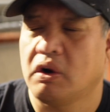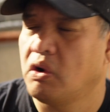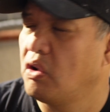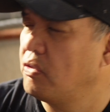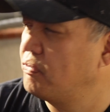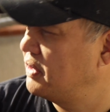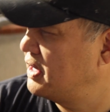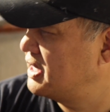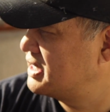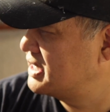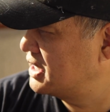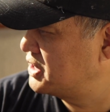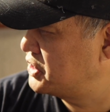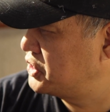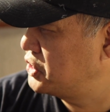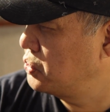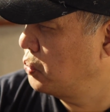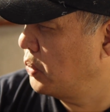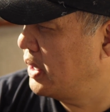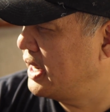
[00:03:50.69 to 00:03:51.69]
Hopefully it's not
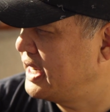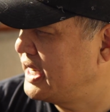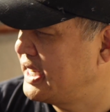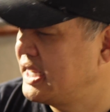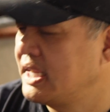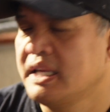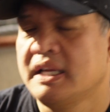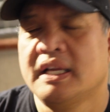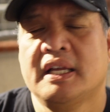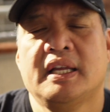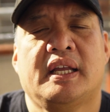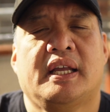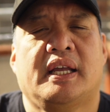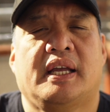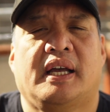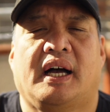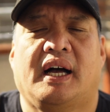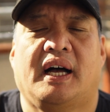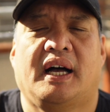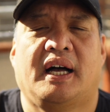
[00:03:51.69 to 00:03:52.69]
too rainy
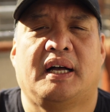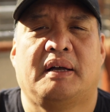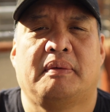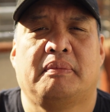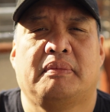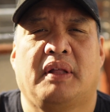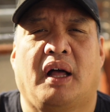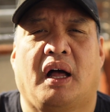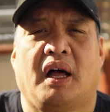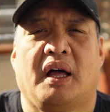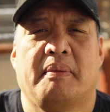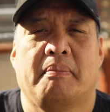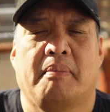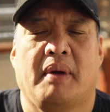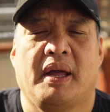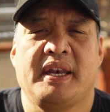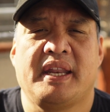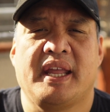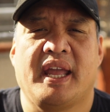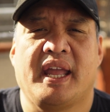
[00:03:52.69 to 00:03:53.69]
on
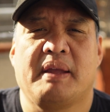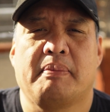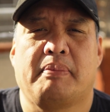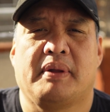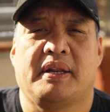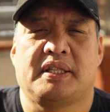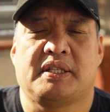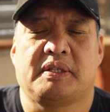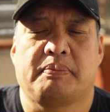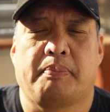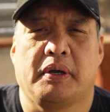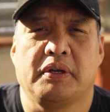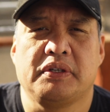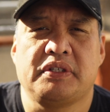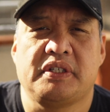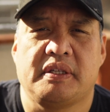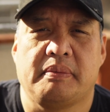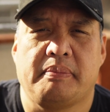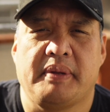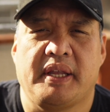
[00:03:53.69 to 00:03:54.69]
Monday, but it's
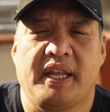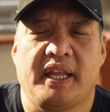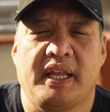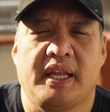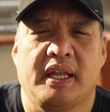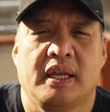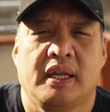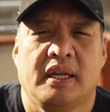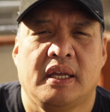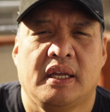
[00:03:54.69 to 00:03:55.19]
supposed to be.